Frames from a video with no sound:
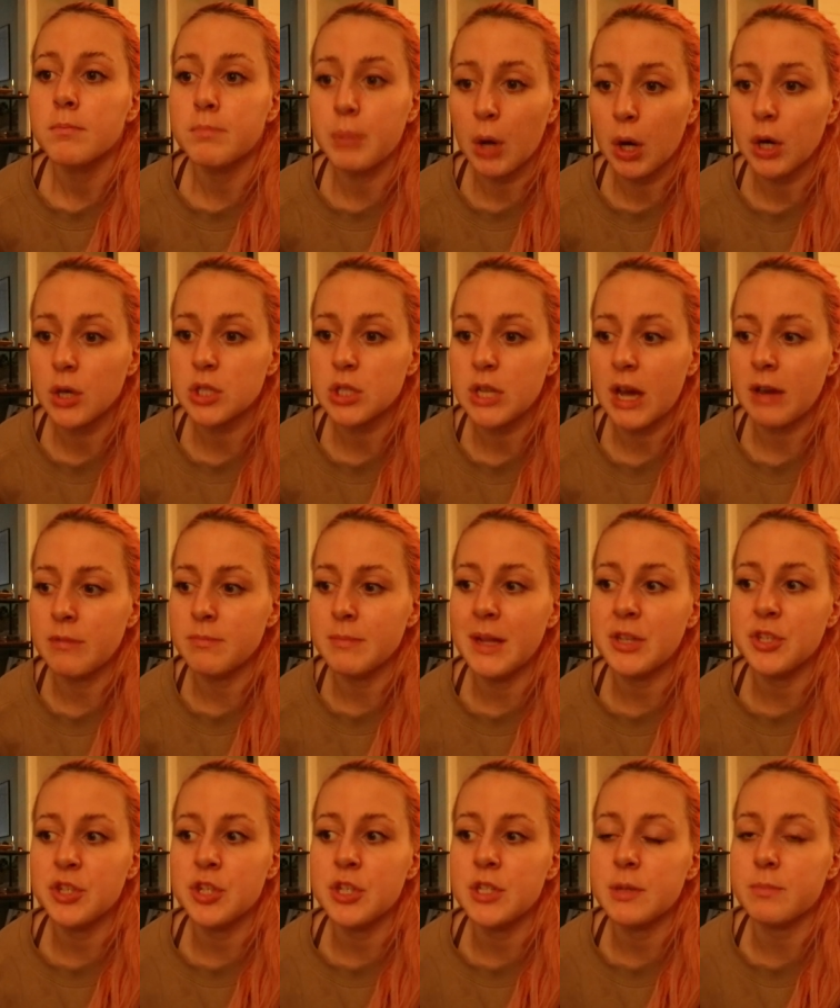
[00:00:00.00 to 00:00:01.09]
But I've
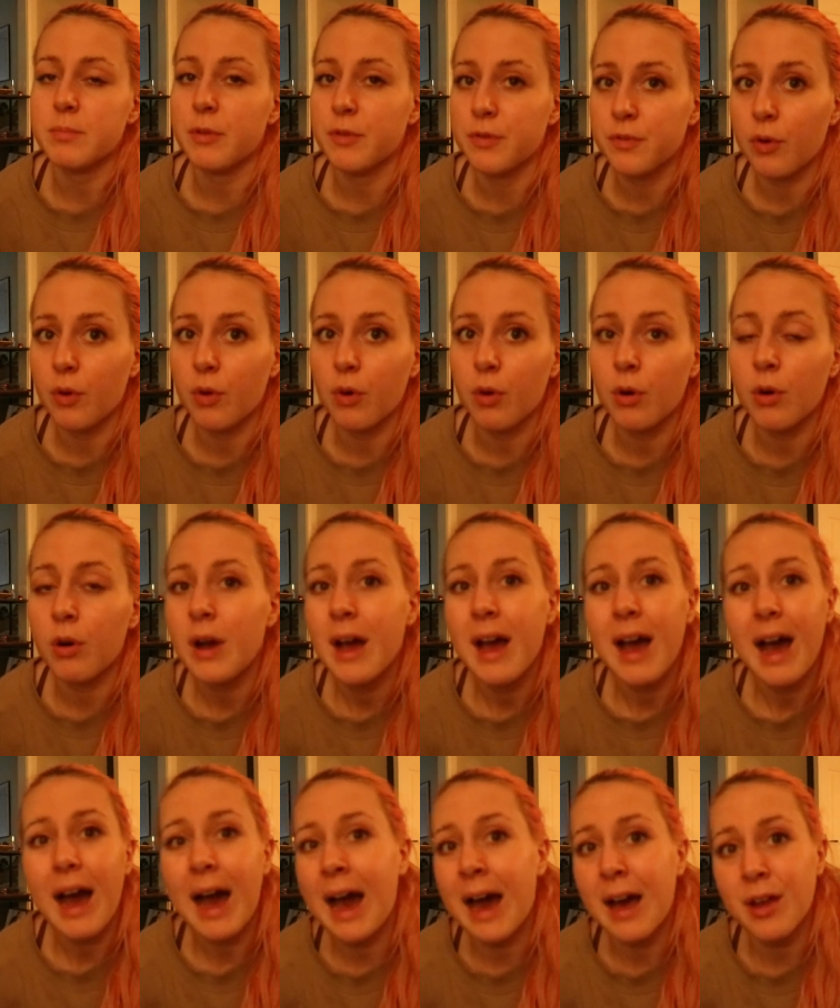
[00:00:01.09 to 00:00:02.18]
mentioned it before,
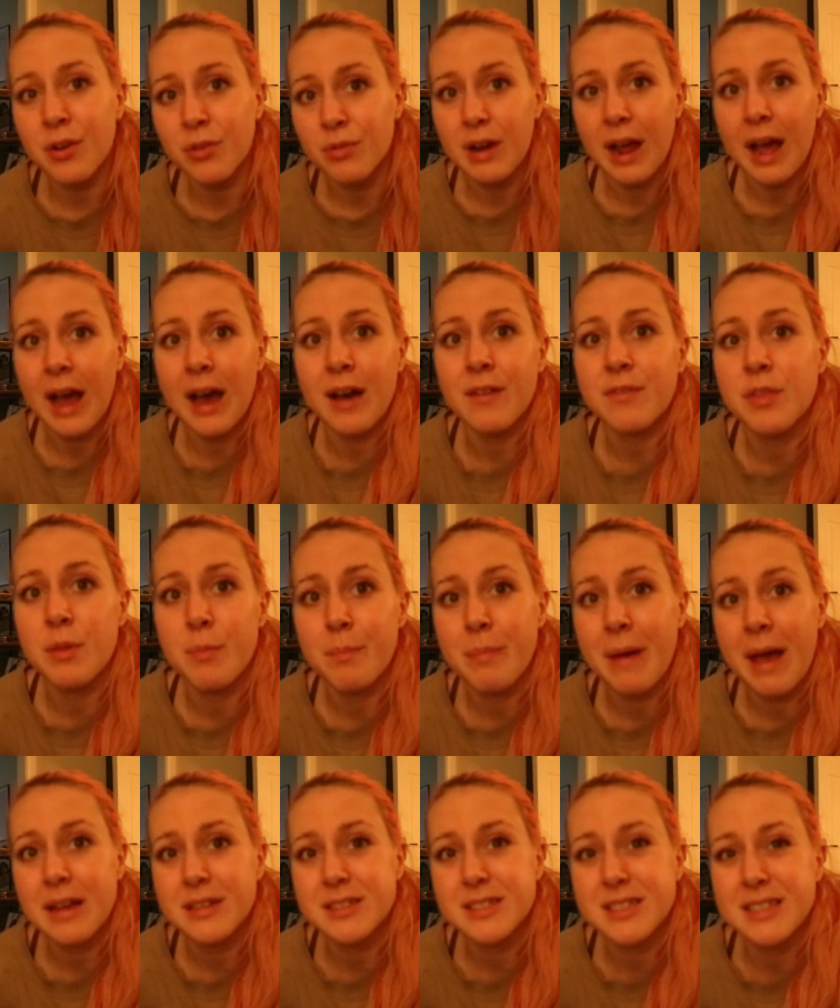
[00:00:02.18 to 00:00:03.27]
I don't have the
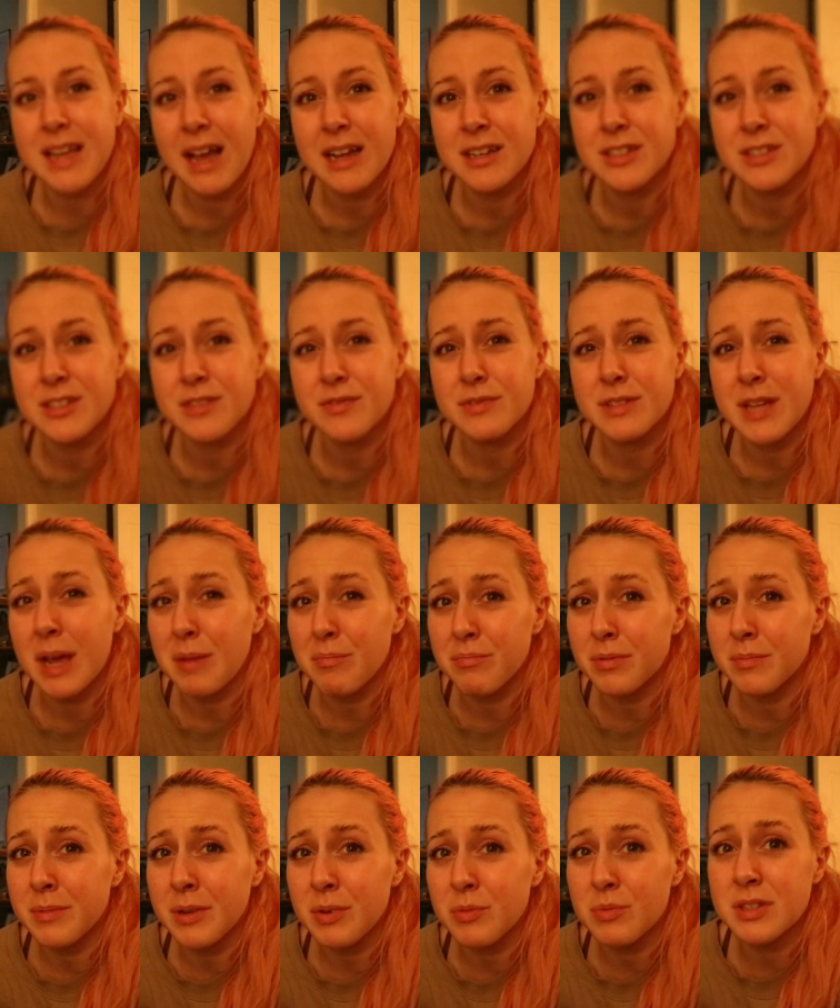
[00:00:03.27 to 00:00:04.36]
best kind of
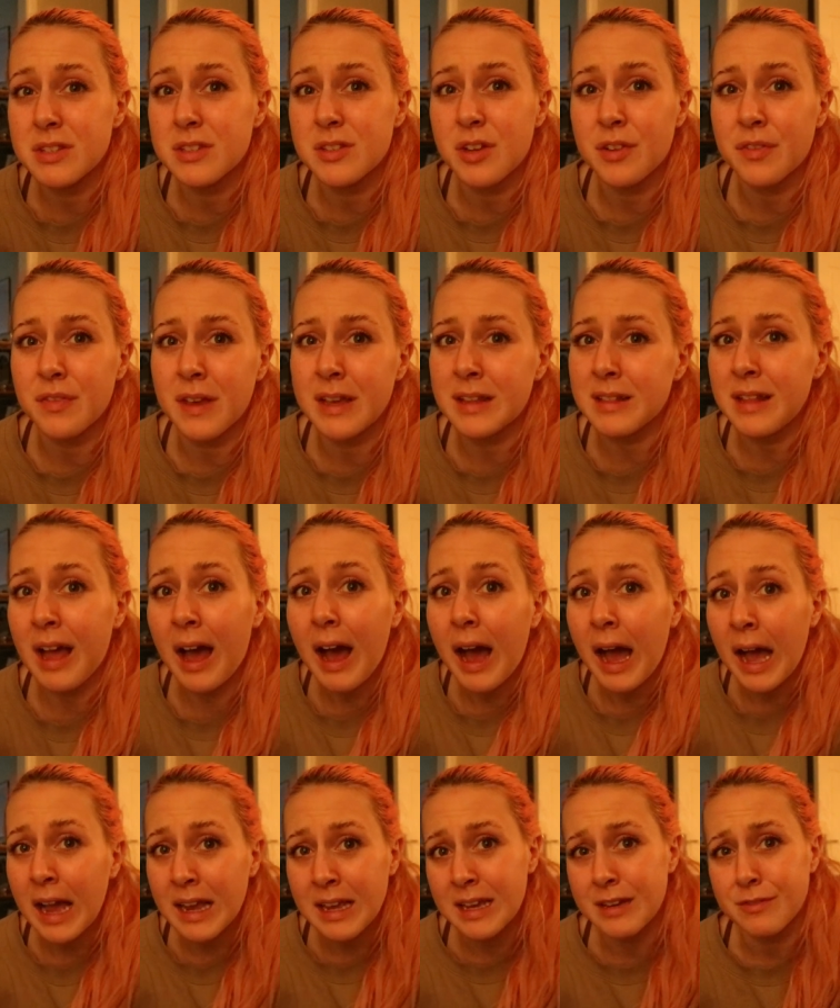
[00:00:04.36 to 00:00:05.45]
temperament with stuff like that.
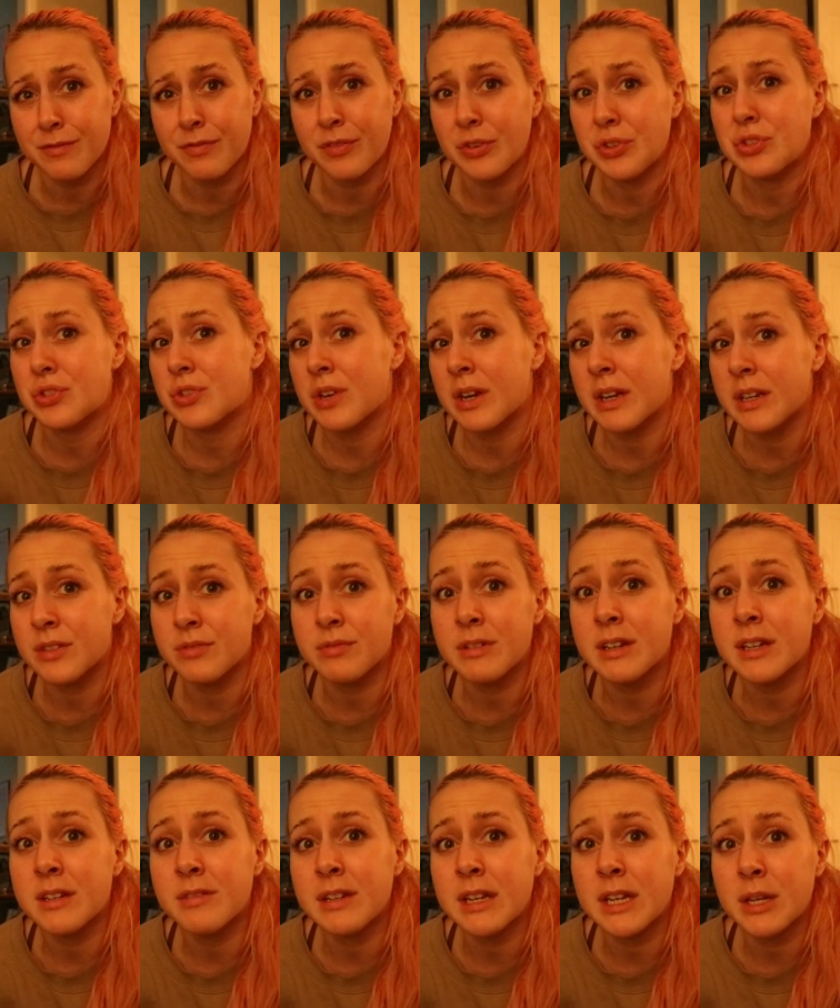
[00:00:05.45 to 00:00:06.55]
I get frustrated
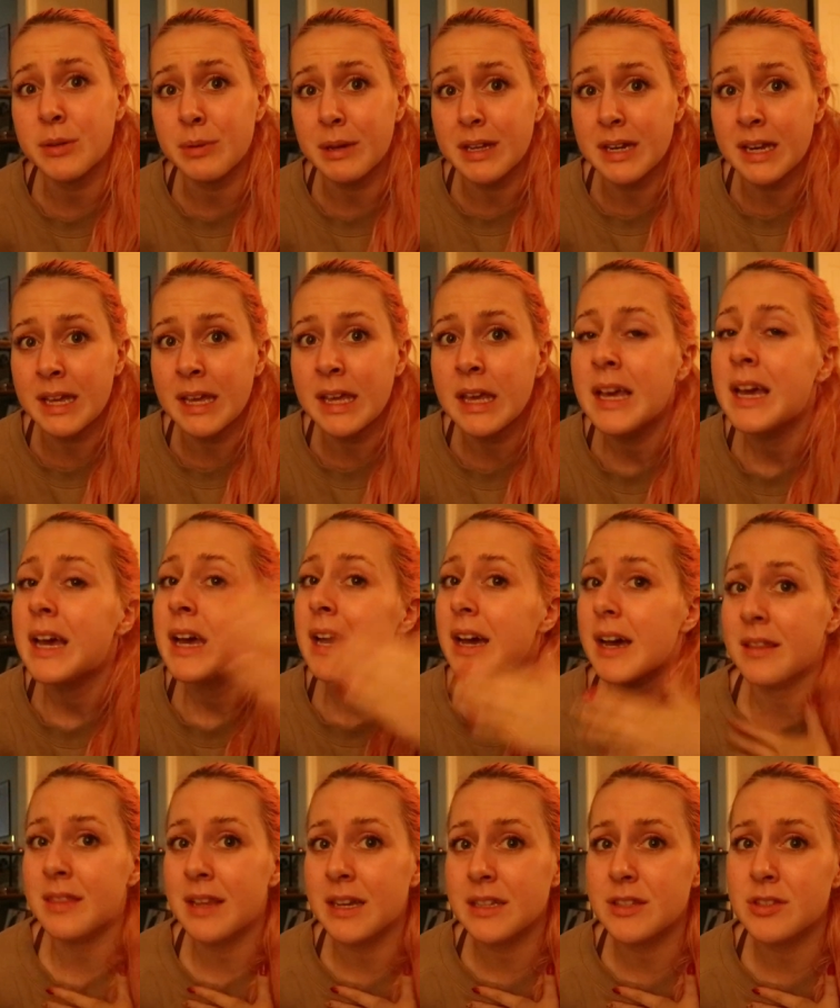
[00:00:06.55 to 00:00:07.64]
really, really quickly,
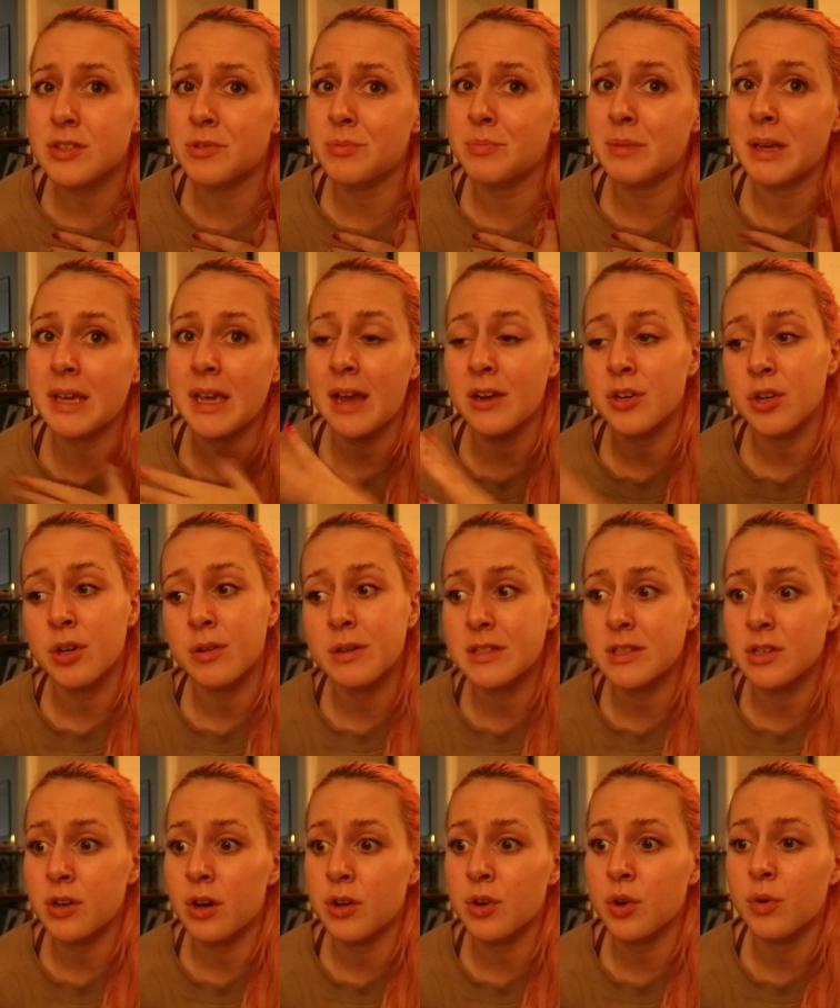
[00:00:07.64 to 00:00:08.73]
and that's on me. I know
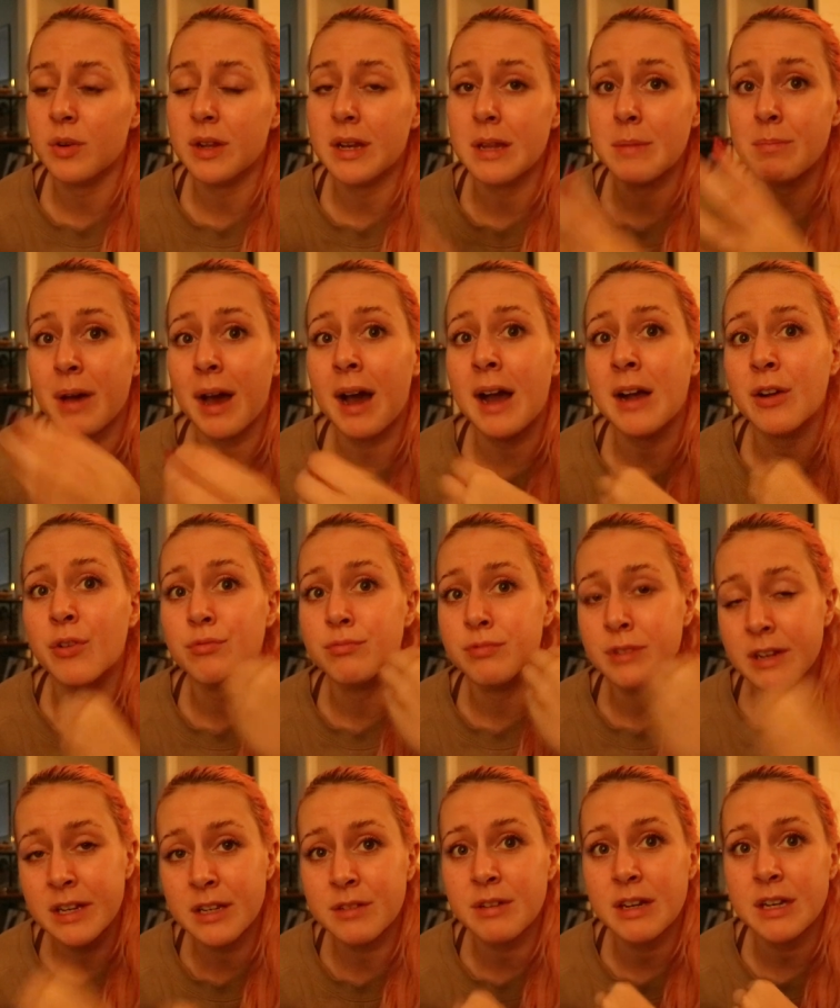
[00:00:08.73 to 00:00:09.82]
it's not on Oakley, but I got
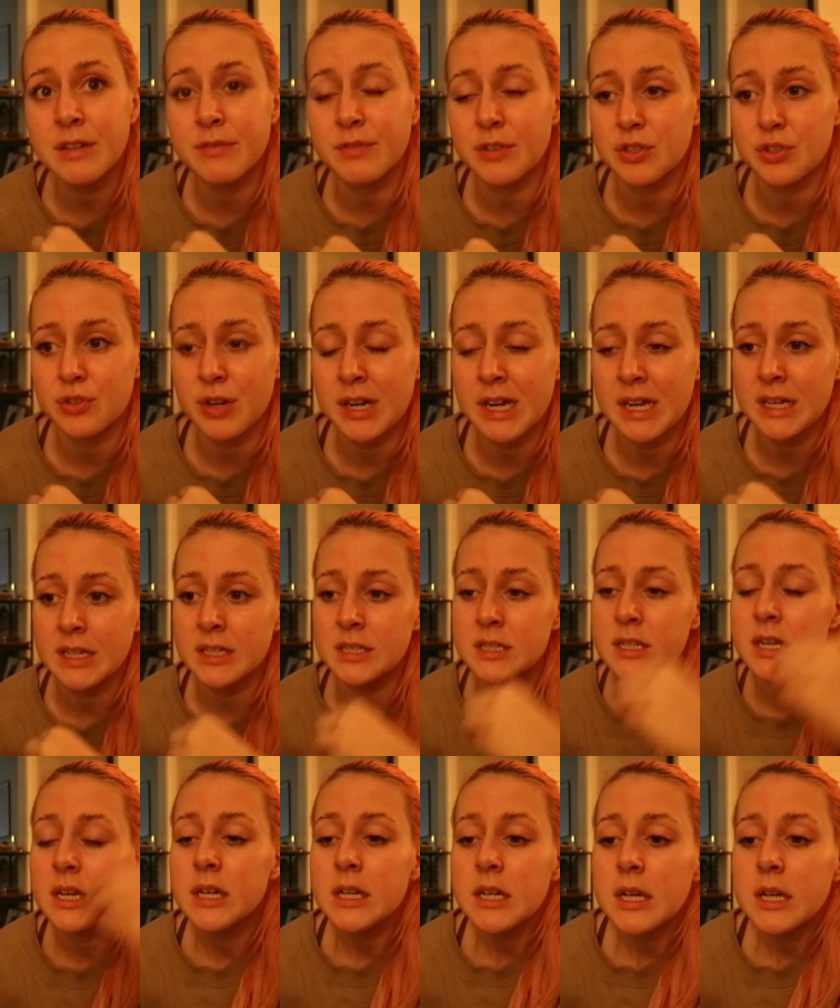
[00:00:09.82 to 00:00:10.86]
really, really frustrated.